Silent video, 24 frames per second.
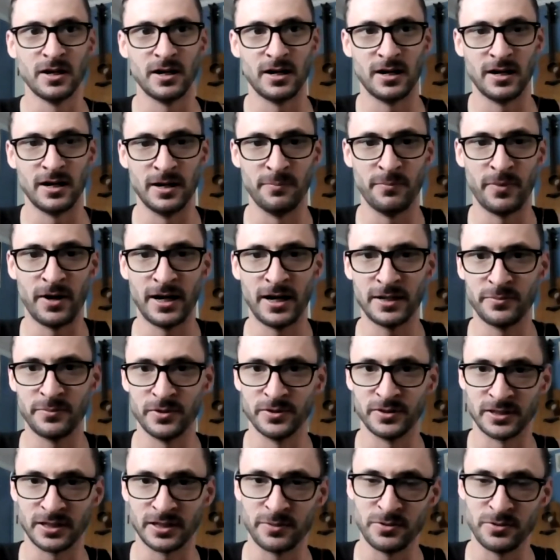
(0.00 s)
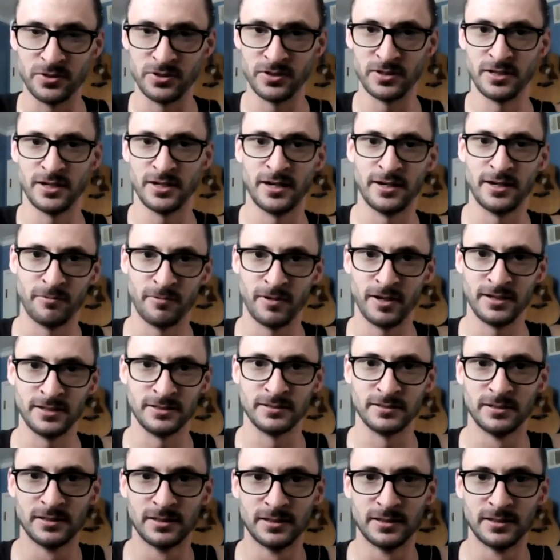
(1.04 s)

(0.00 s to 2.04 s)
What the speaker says: bodybuilding community on Reddit?